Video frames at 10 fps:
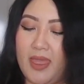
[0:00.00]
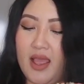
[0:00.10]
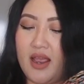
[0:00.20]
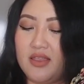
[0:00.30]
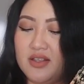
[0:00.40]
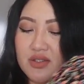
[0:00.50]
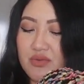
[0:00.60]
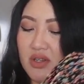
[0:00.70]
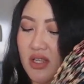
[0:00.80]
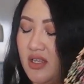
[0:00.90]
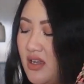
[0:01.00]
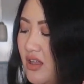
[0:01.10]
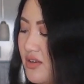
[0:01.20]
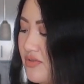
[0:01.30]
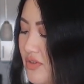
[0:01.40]
I got this really
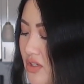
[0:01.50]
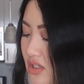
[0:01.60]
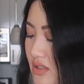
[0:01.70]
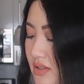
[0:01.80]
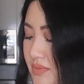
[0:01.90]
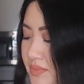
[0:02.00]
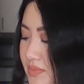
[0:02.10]
colorful